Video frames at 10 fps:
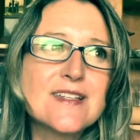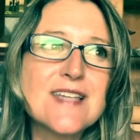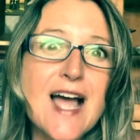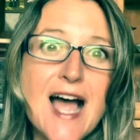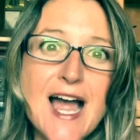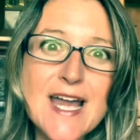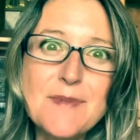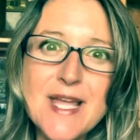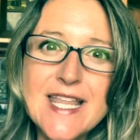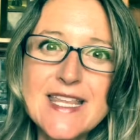
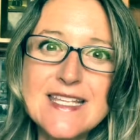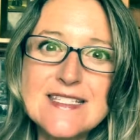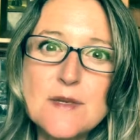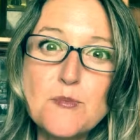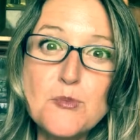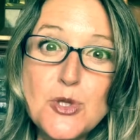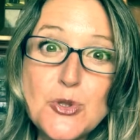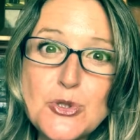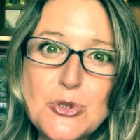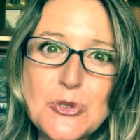time and it's
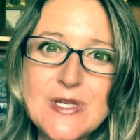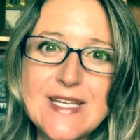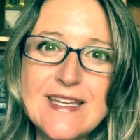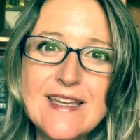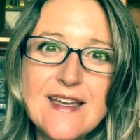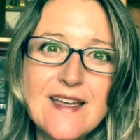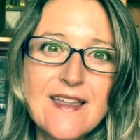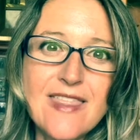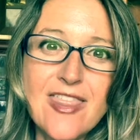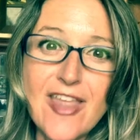mutually
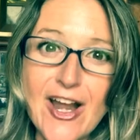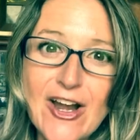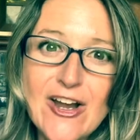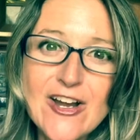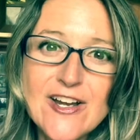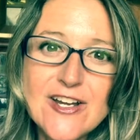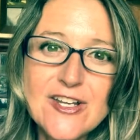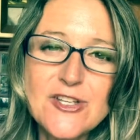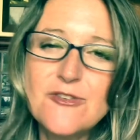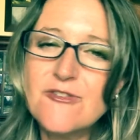there,
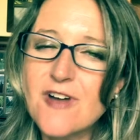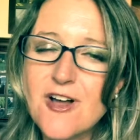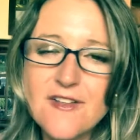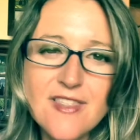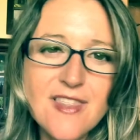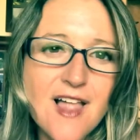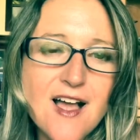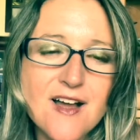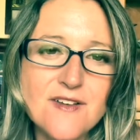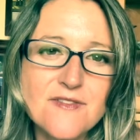you fall in
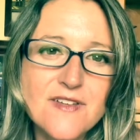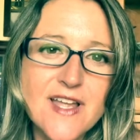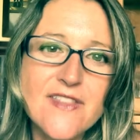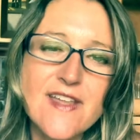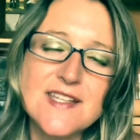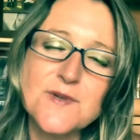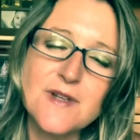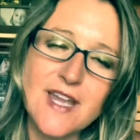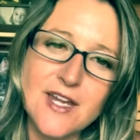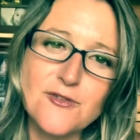love. And that's
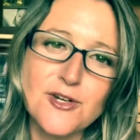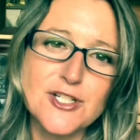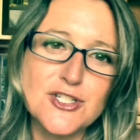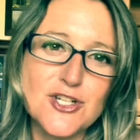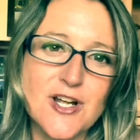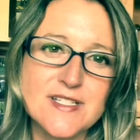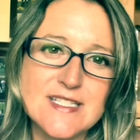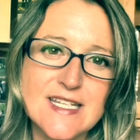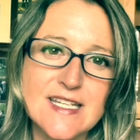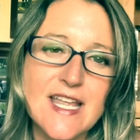what Avery and Sean
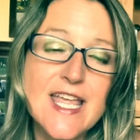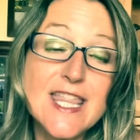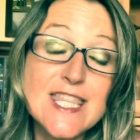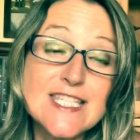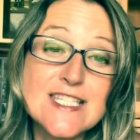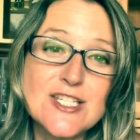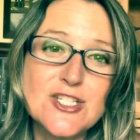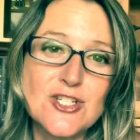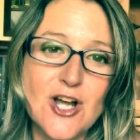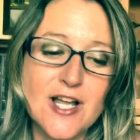did. This is
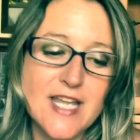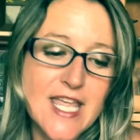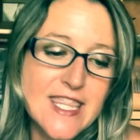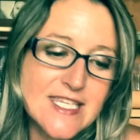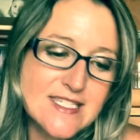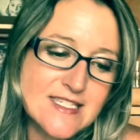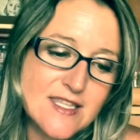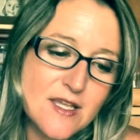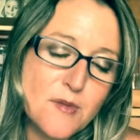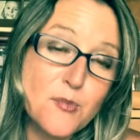Sean. This is
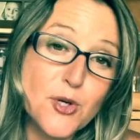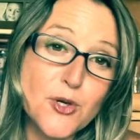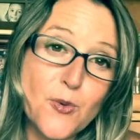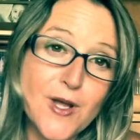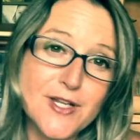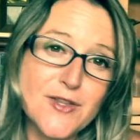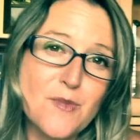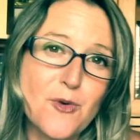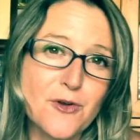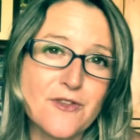the book one in the
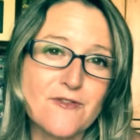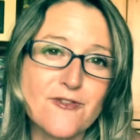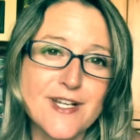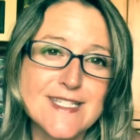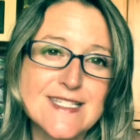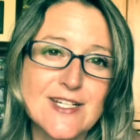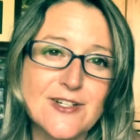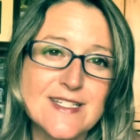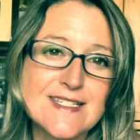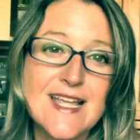More Than Friends
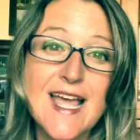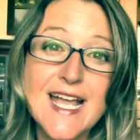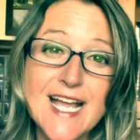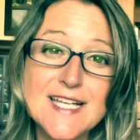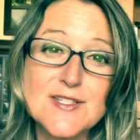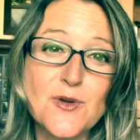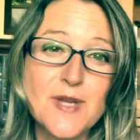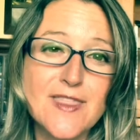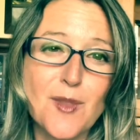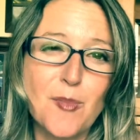series. Guys, go
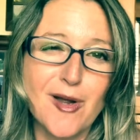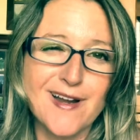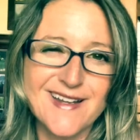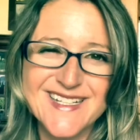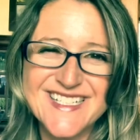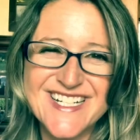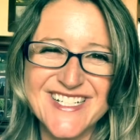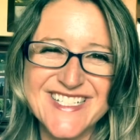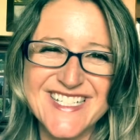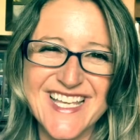get the book.
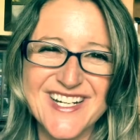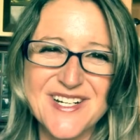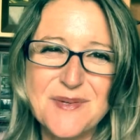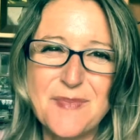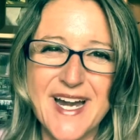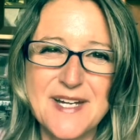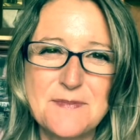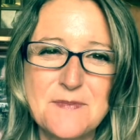Talk to you later. Bye.